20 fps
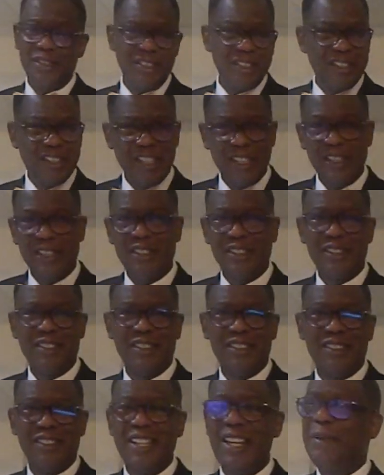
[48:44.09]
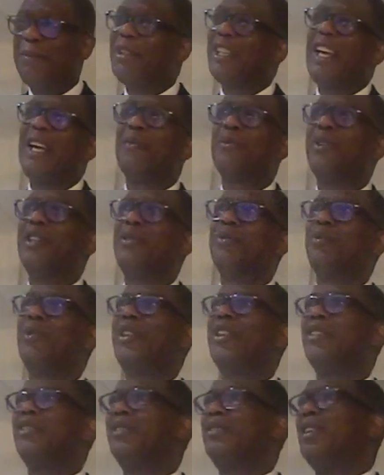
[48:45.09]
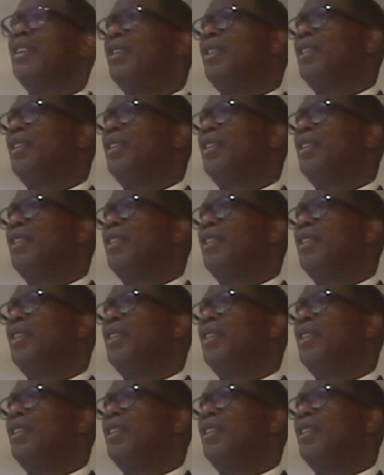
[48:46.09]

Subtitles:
of Jesus. They be like, we're